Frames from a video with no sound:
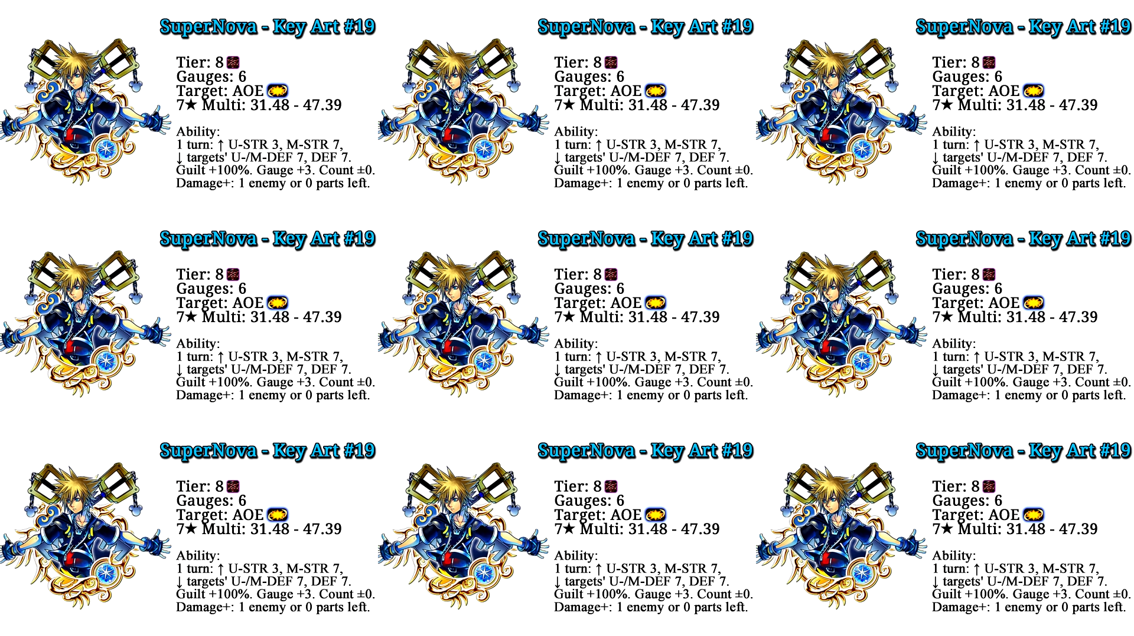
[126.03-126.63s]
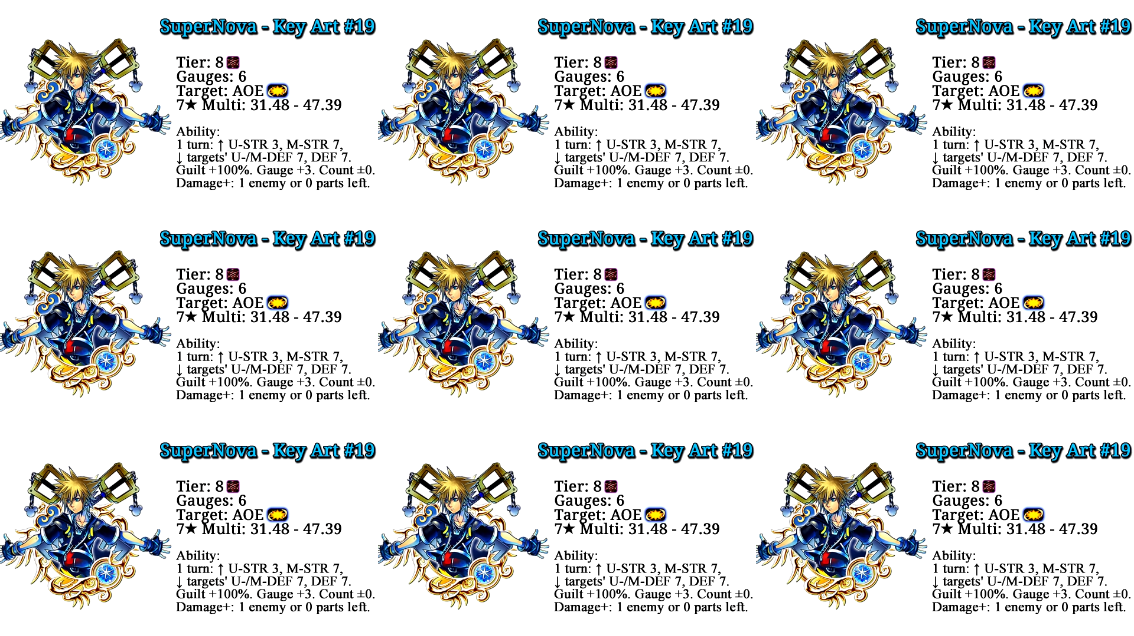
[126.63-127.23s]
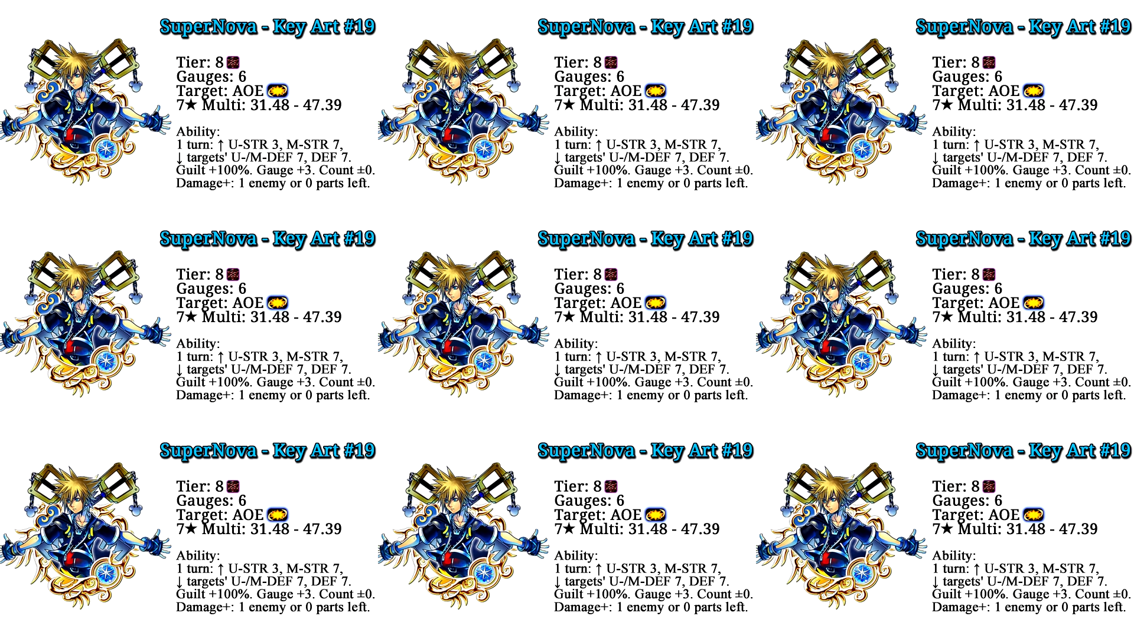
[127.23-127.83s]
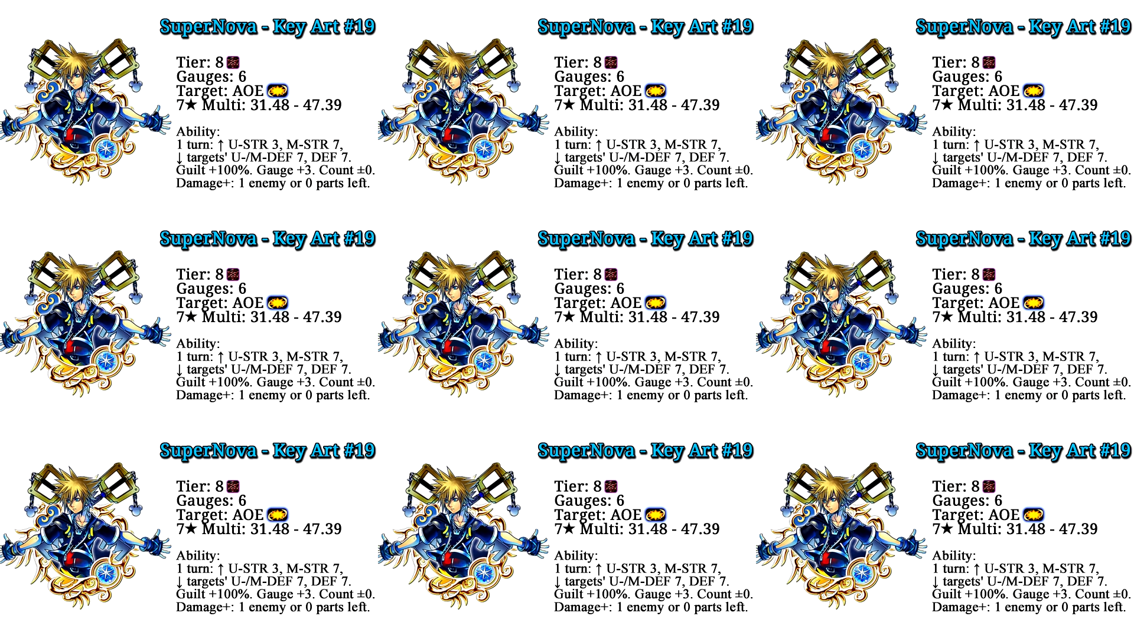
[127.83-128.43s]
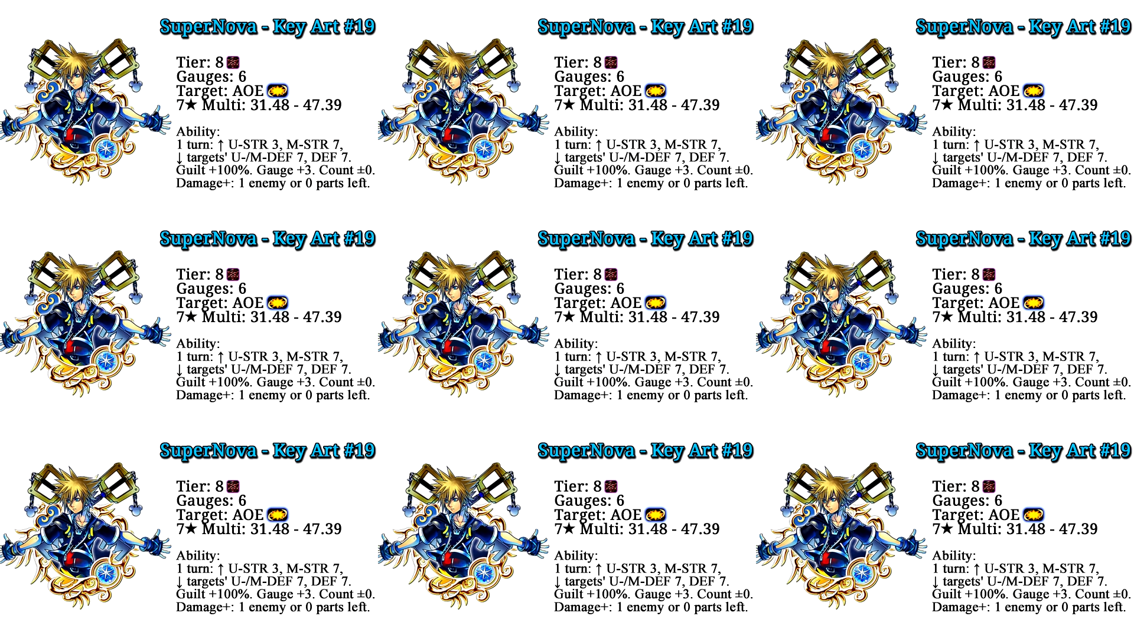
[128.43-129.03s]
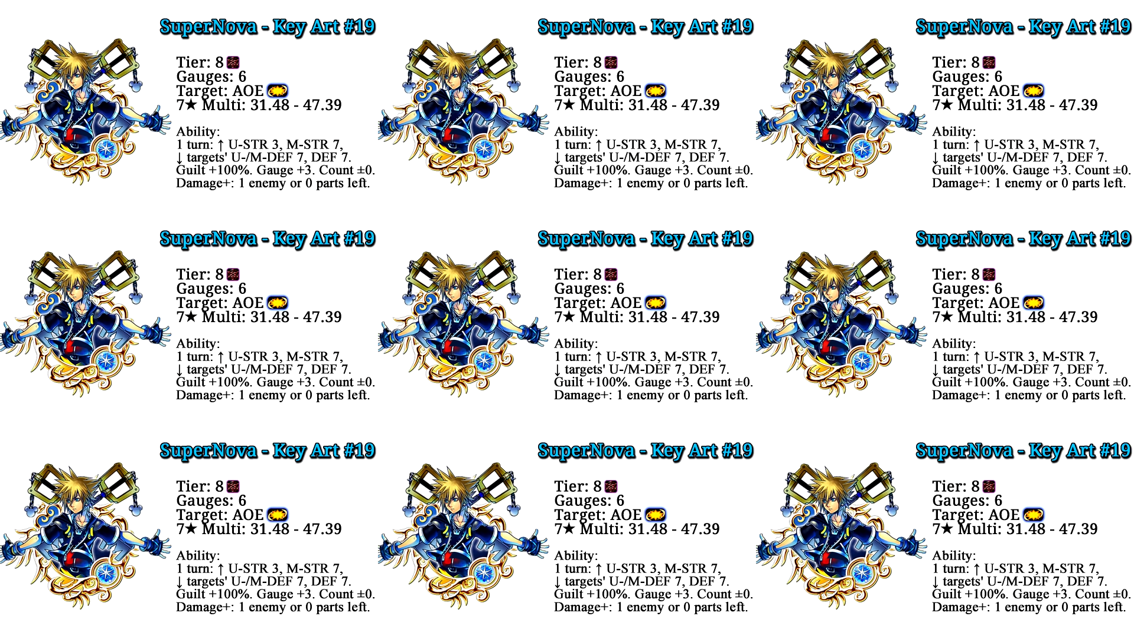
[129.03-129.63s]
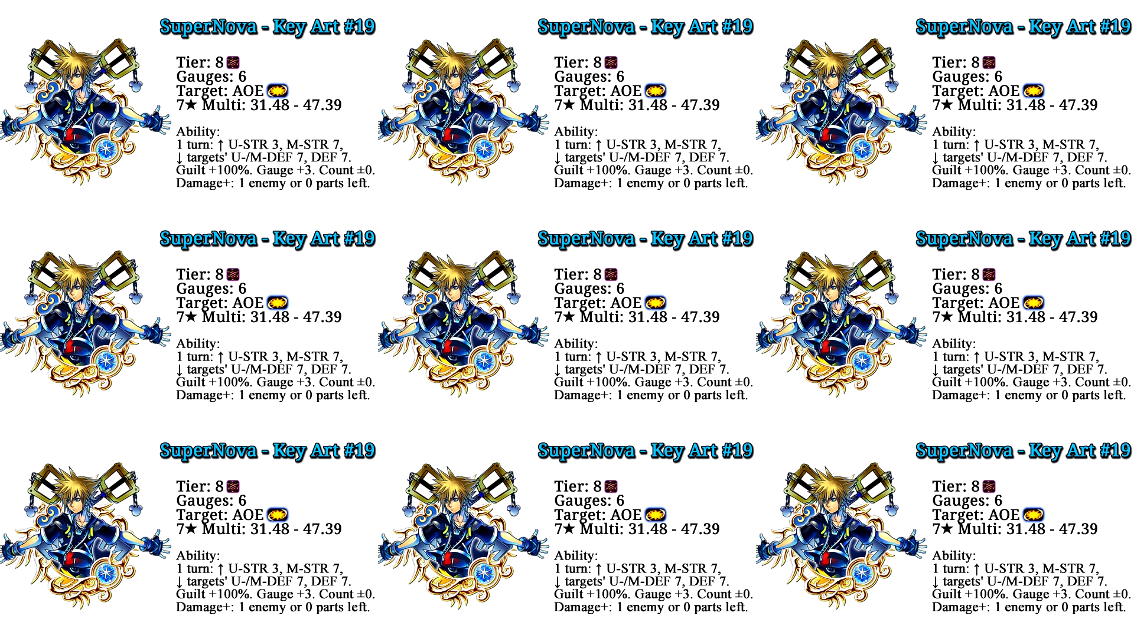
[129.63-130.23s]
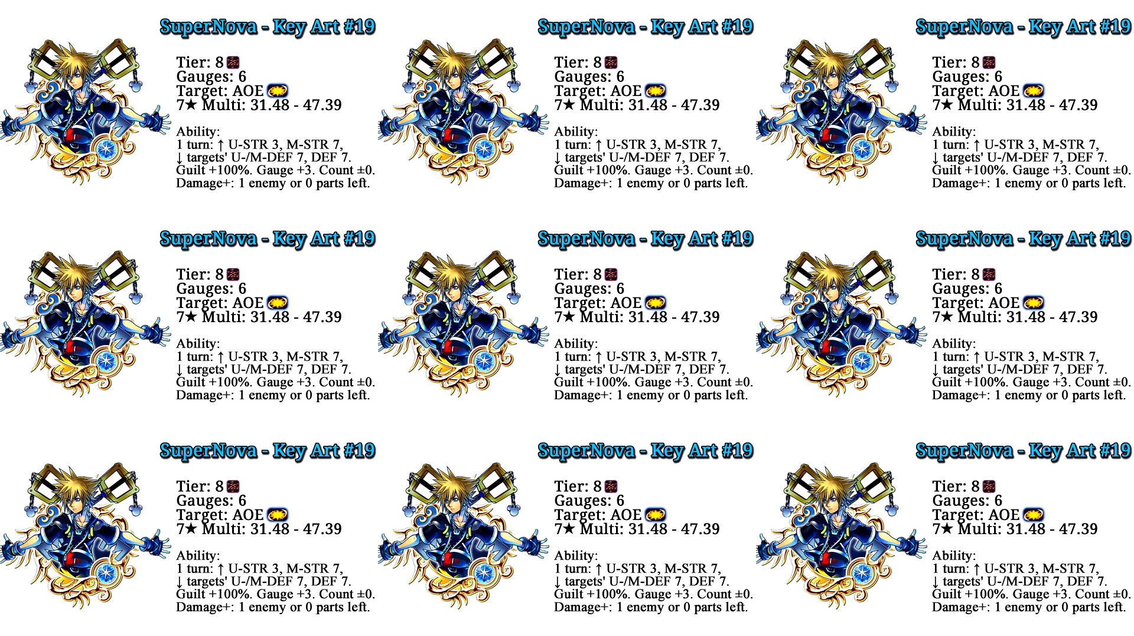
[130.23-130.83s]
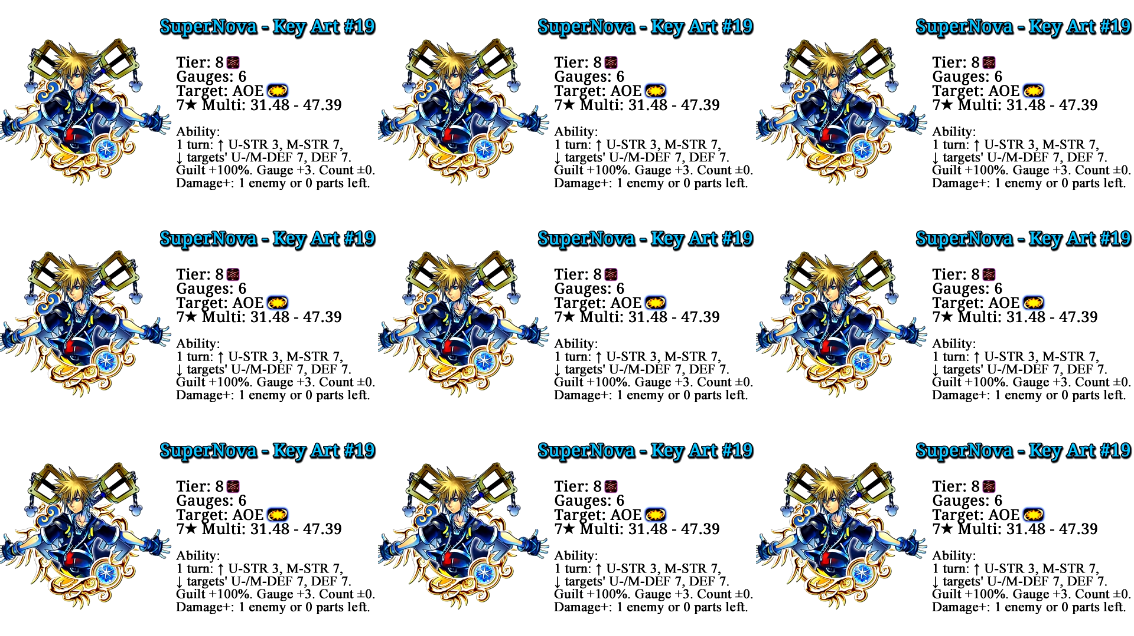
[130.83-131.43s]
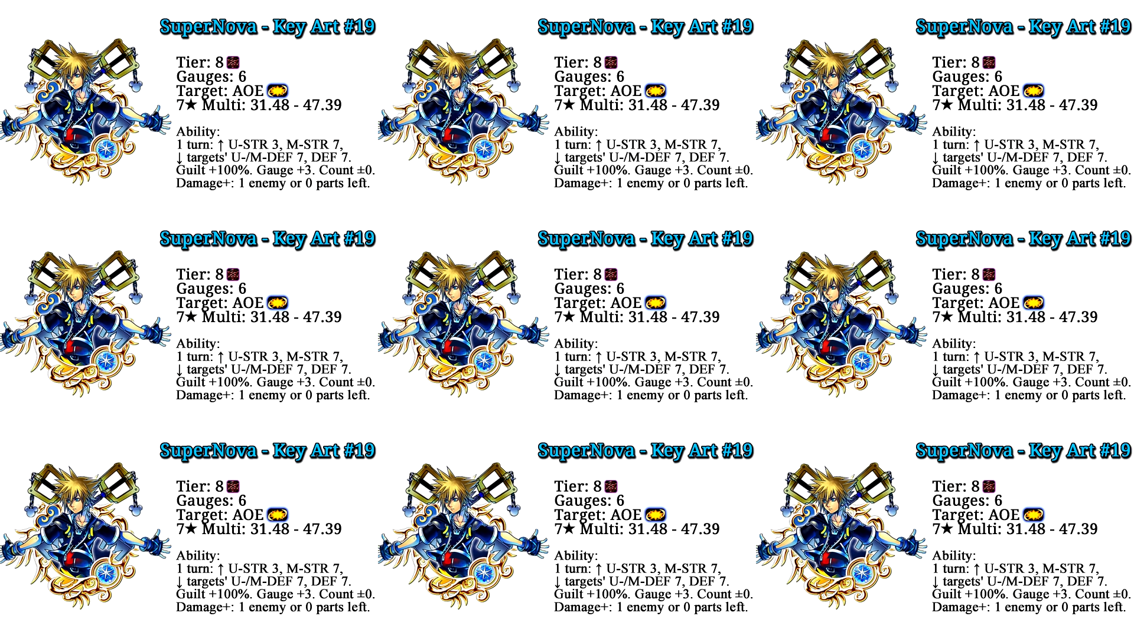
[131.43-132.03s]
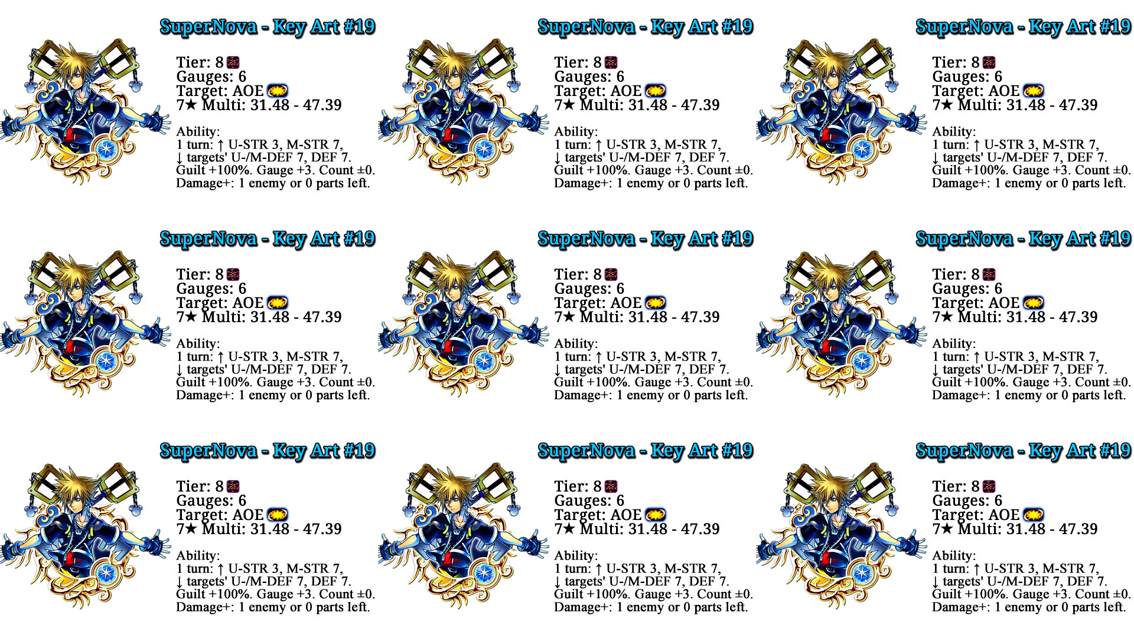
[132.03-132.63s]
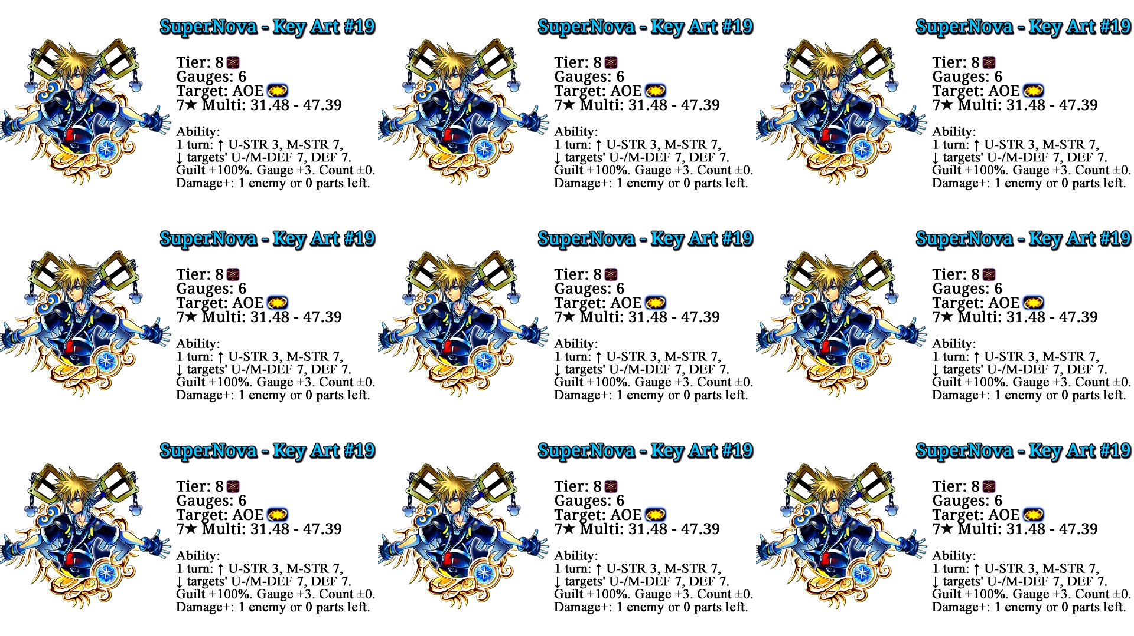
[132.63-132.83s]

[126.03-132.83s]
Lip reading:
(no speaker visible)